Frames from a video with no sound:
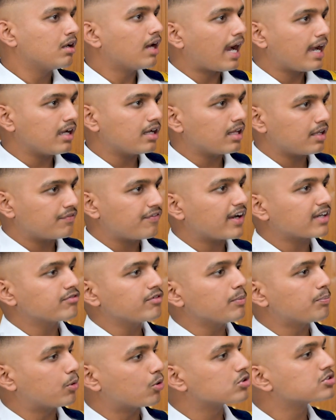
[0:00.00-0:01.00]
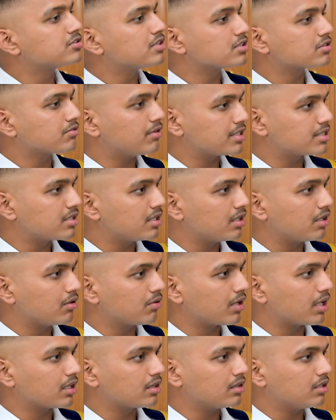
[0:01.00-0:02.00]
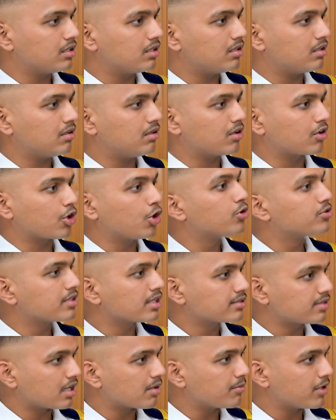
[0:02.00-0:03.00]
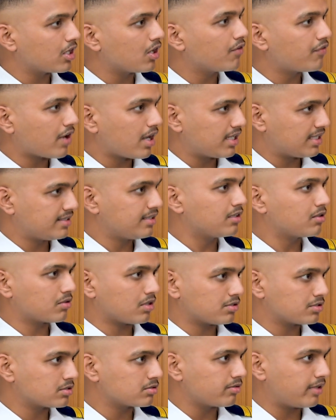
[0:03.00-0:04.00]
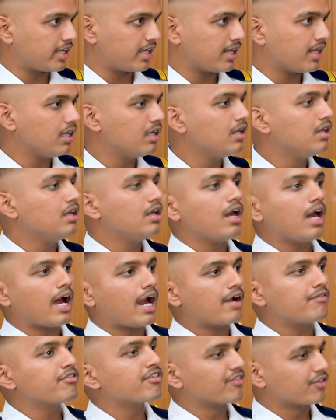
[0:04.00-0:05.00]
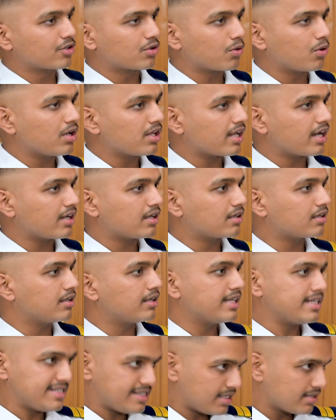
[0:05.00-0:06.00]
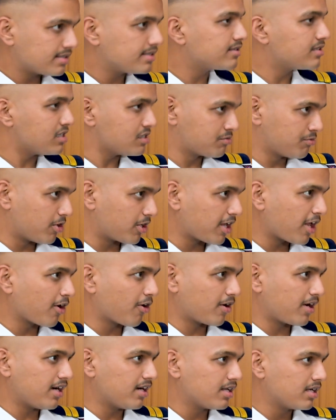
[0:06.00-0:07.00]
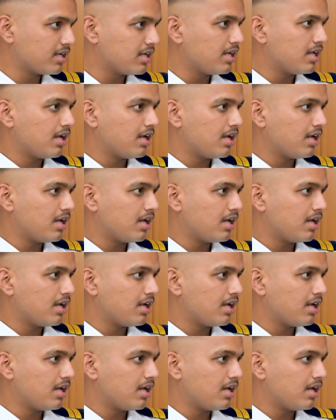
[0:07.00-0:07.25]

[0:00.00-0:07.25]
And in fact, we posed this question during the closing ceremony of RDC 2020, and we were told that the DGNCC is working on it,